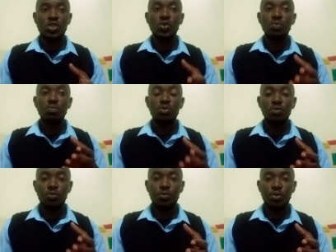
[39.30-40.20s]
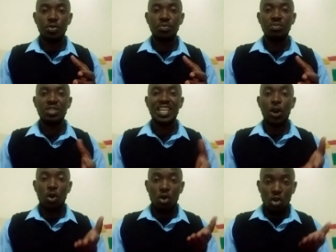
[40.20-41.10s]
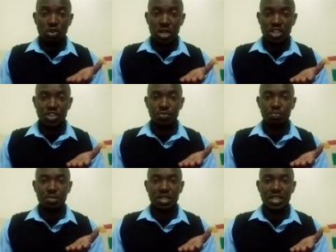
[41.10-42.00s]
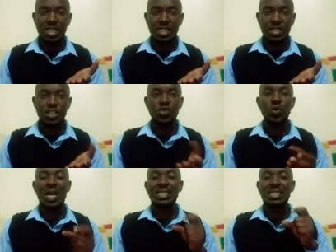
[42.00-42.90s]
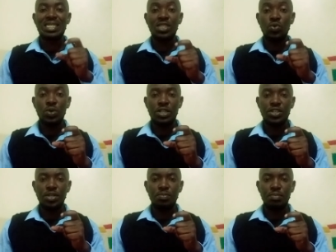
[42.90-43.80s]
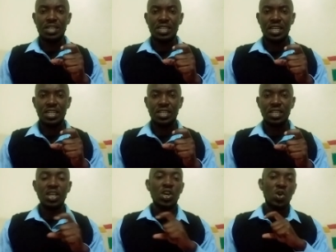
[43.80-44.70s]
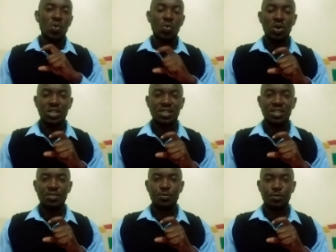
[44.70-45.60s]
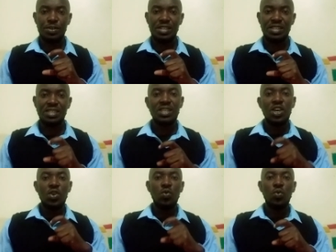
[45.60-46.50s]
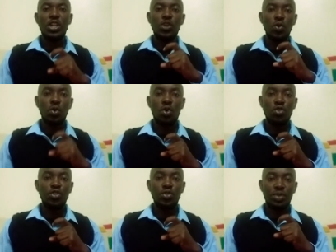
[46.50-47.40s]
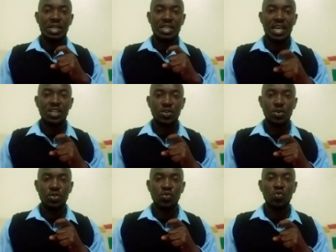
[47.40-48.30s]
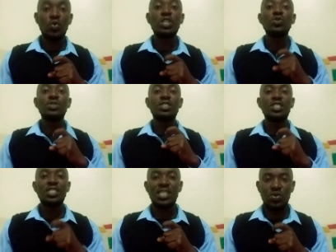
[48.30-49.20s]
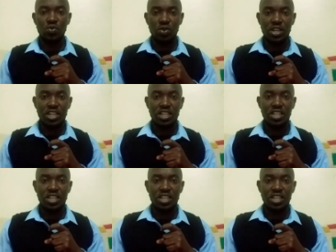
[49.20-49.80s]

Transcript: to move from the ownership mentality to a stewardship mentality. What is the difference? When you own, you're entitled. When you steward,